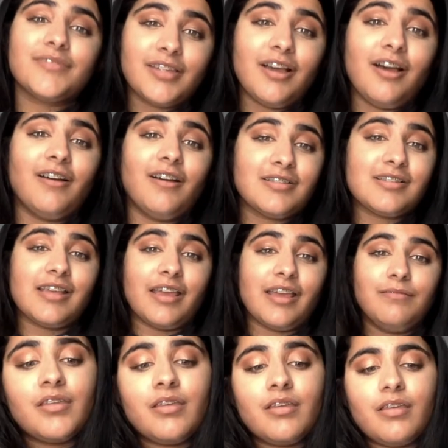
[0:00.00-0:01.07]
Hard to say.
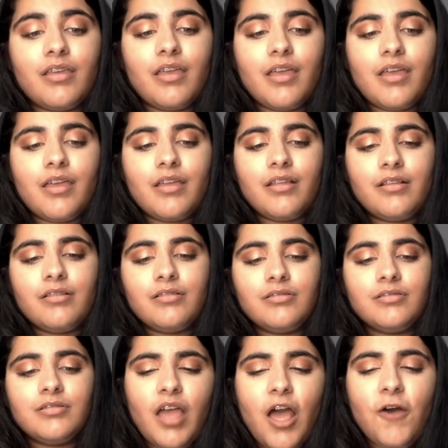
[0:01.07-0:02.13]
And
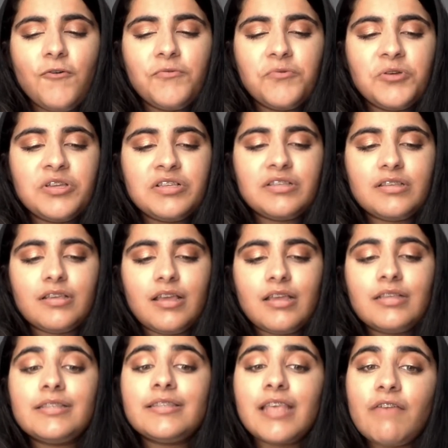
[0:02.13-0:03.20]
I was a
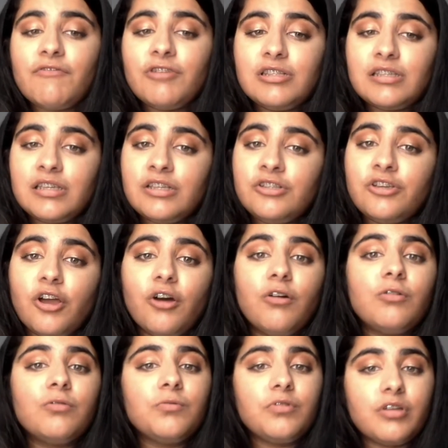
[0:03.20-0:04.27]

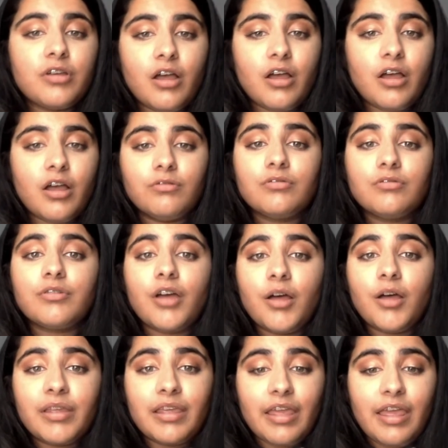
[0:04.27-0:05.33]
17-year-old girl
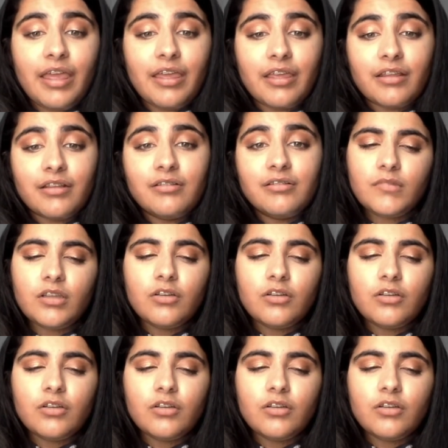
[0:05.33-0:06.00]
coming in,